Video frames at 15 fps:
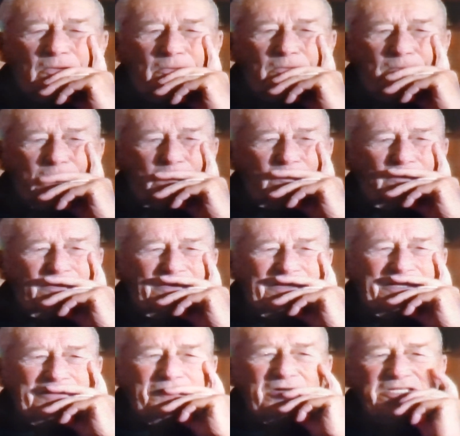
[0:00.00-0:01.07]
Well,
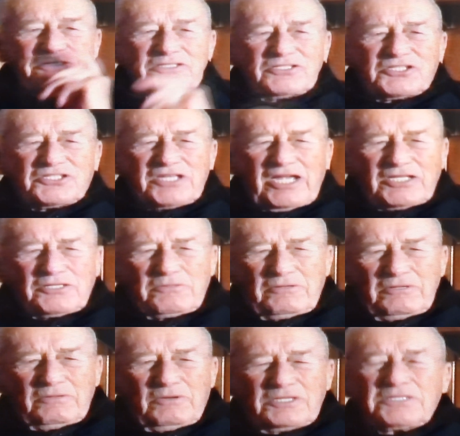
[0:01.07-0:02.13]
it wasn't sexual.
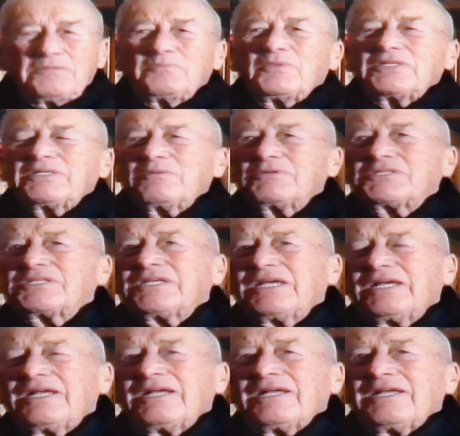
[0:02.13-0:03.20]
It wasn't. It was.
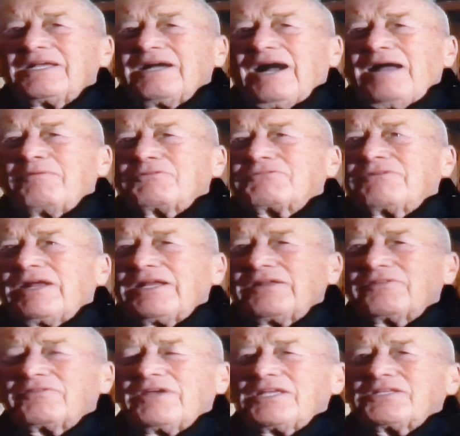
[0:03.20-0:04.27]
I was
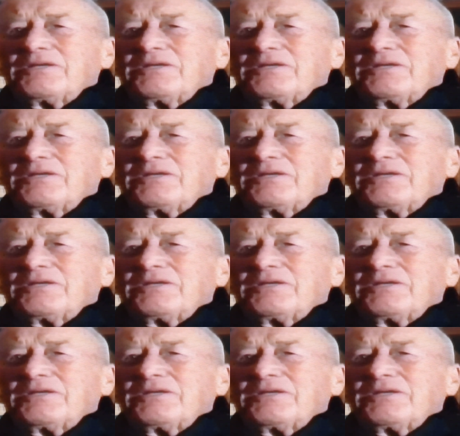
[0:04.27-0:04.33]
writing things